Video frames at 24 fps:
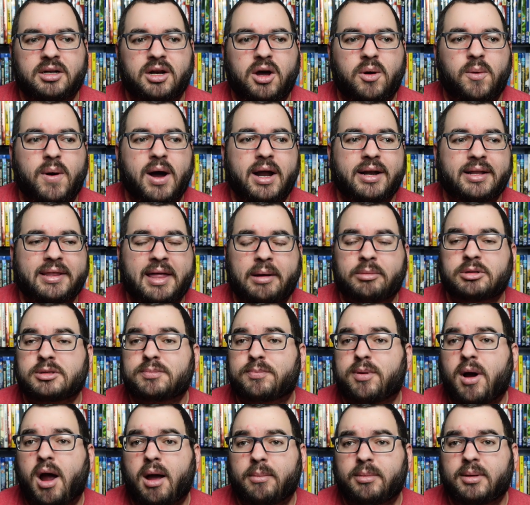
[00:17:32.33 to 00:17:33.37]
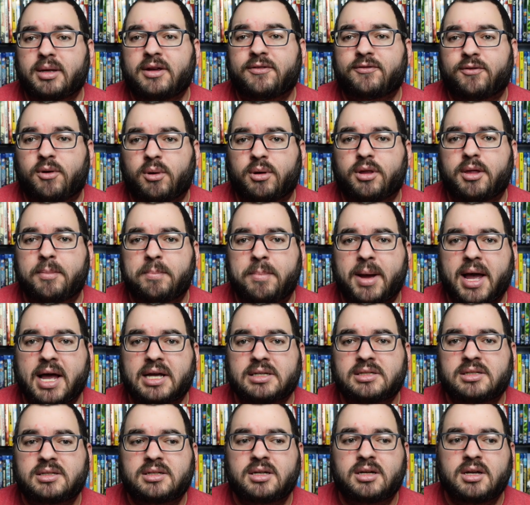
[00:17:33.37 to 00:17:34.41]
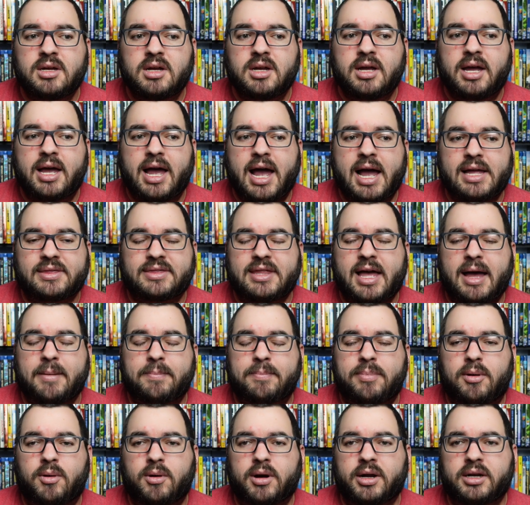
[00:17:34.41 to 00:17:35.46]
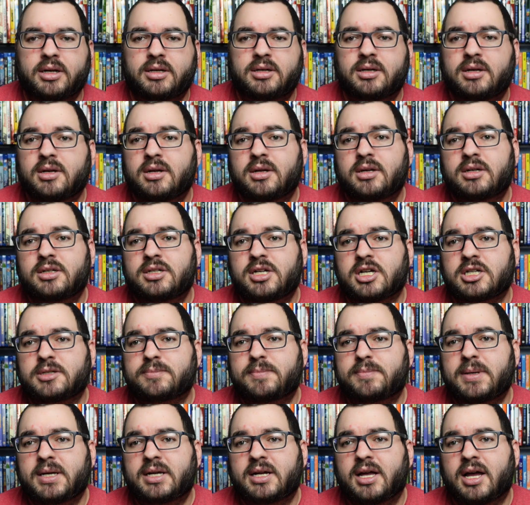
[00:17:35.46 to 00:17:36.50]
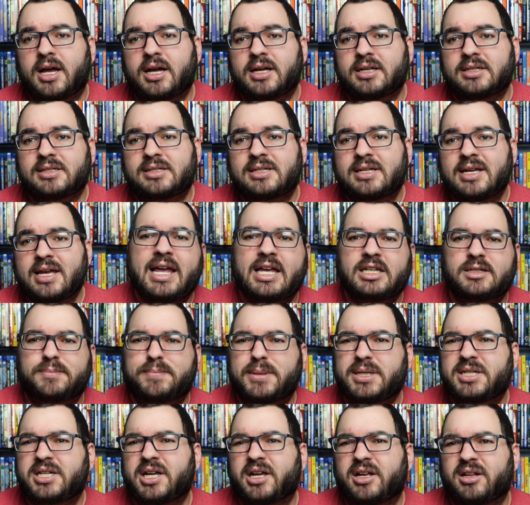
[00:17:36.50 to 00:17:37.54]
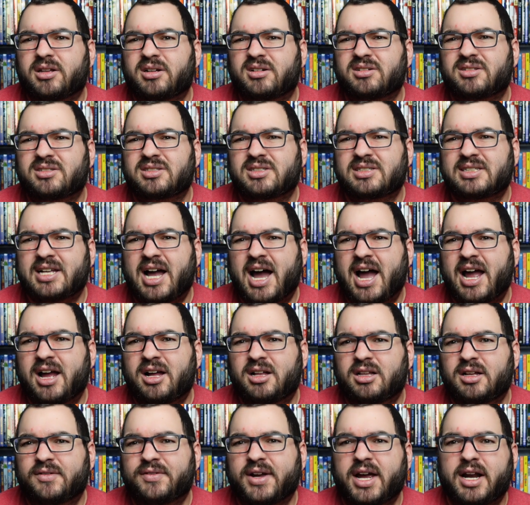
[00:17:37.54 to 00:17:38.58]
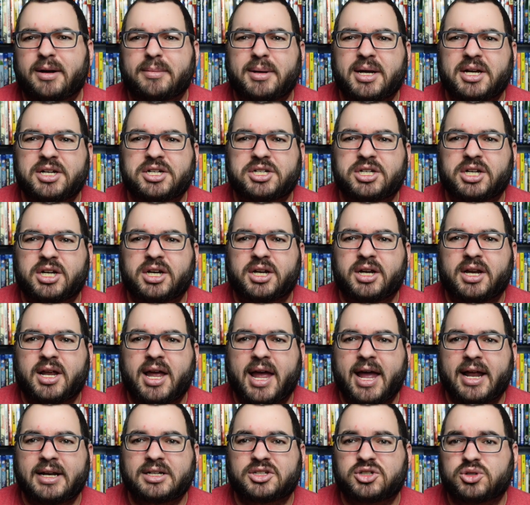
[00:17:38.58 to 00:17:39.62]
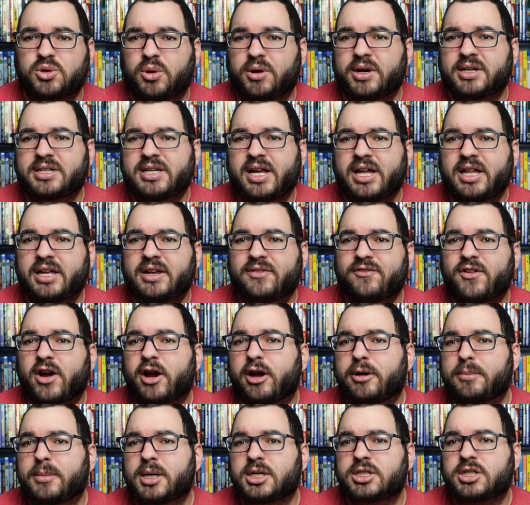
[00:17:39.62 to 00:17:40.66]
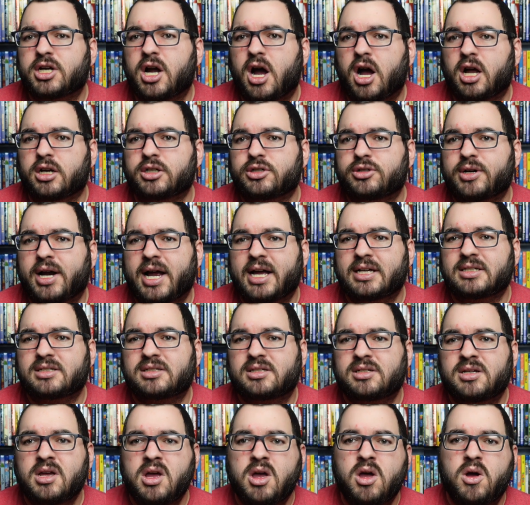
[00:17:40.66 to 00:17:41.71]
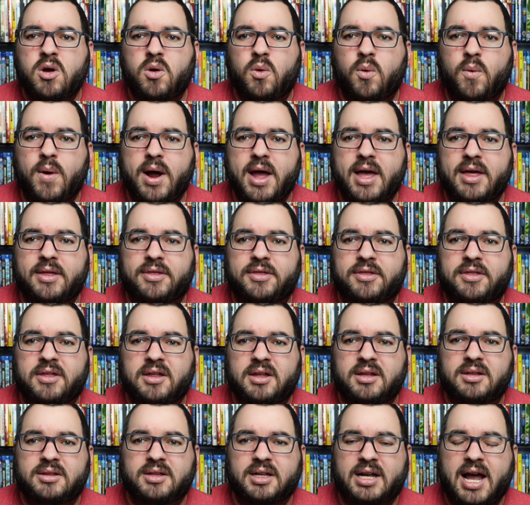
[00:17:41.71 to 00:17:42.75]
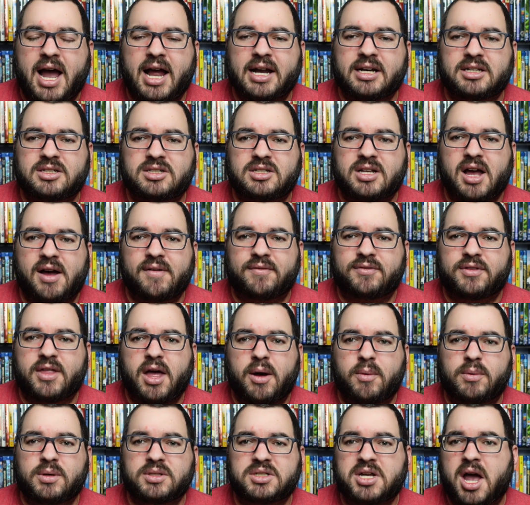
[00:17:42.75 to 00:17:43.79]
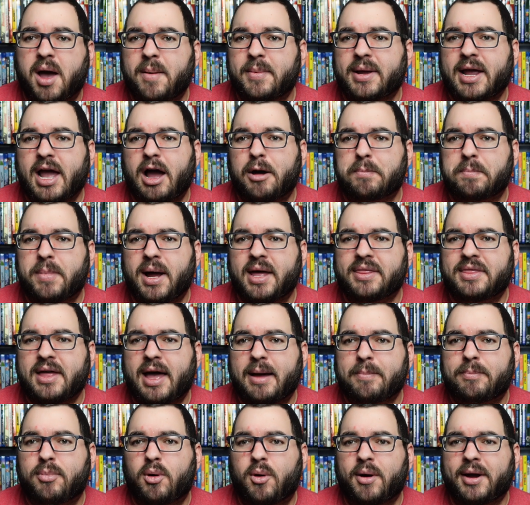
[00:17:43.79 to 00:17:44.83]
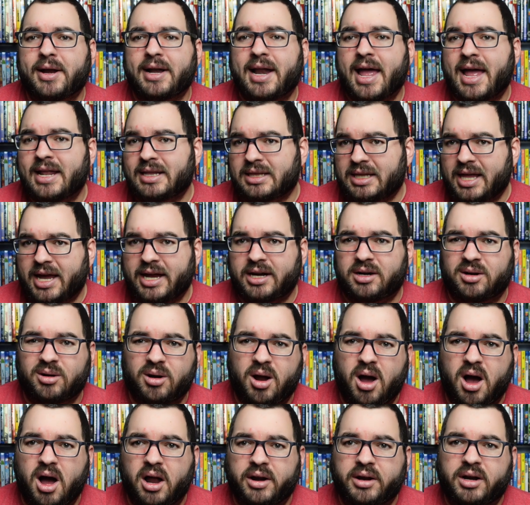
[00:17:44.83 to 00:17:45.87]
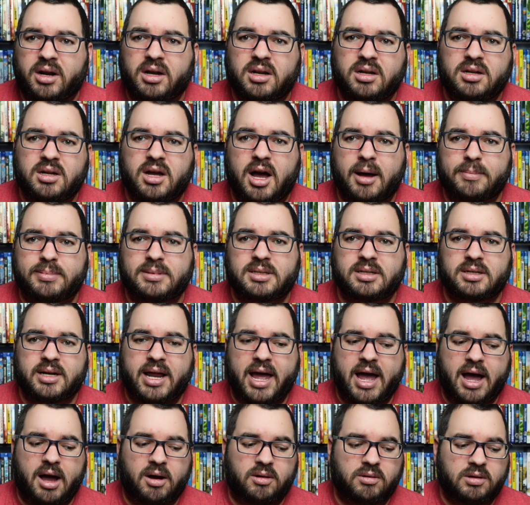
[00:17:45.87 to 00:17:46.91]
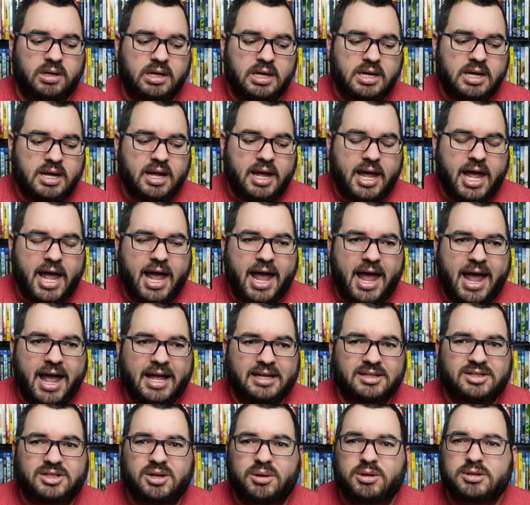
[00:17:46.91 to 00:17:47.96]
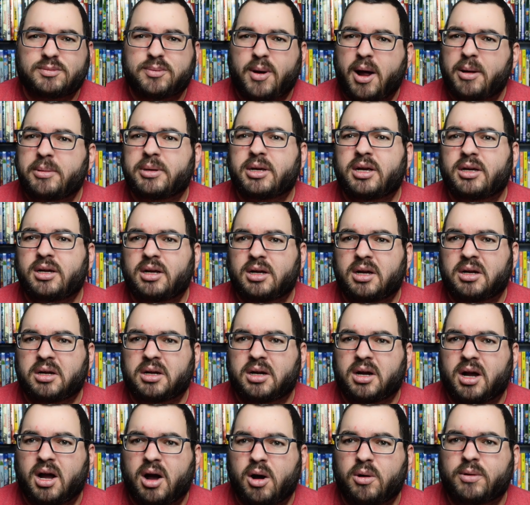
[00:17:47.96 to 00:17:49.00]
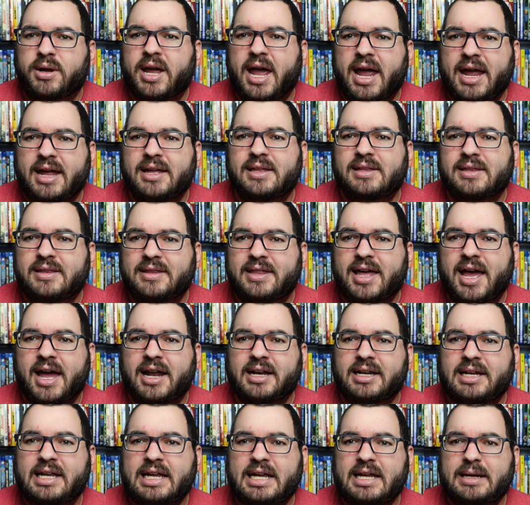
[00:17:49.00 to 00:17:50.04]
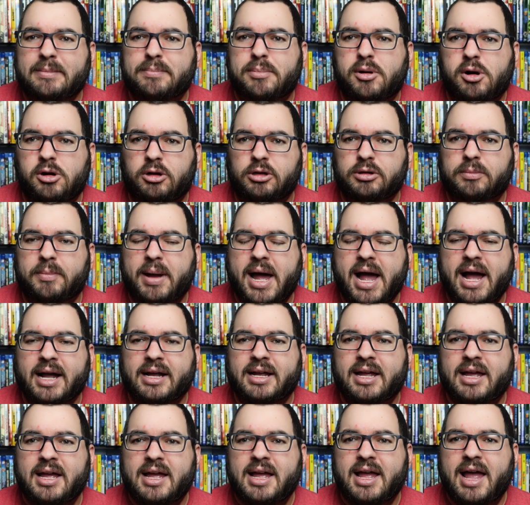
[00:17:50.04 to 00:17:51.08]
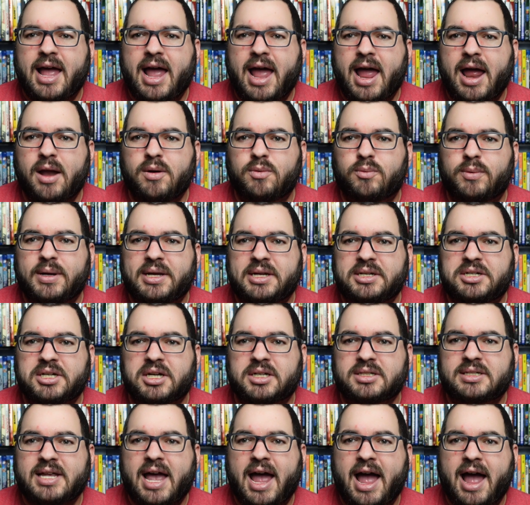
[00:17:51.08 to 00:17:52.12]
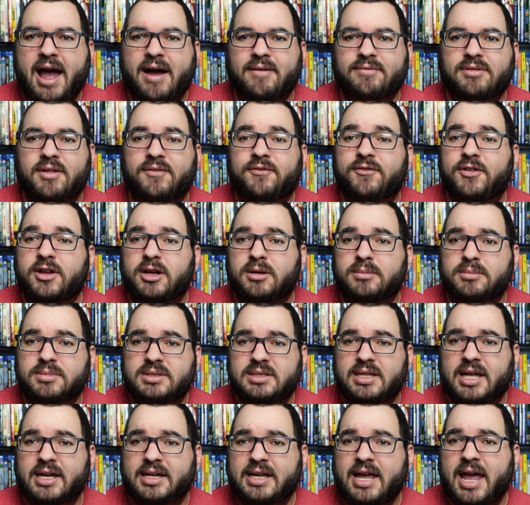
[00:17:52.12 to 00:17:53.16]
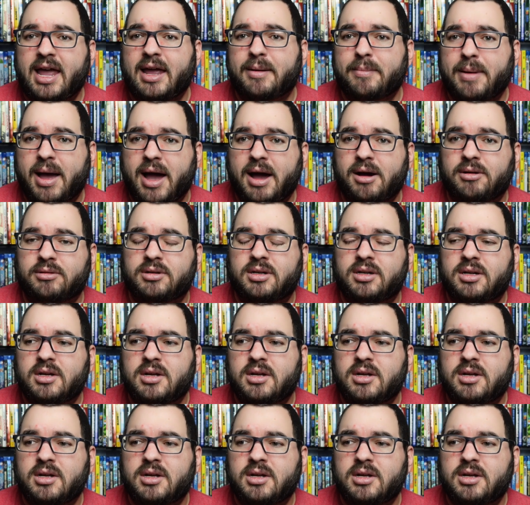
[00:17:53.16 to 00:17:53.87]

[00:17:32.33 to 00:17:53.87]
You know what? That was probably for the best at that point, just because his particular style of animation and storytelling very much contrasts with the kind of stuff that was coming out by that point and later on, up to now. And so it's probably okay that he pulled back and we just have the films that came out.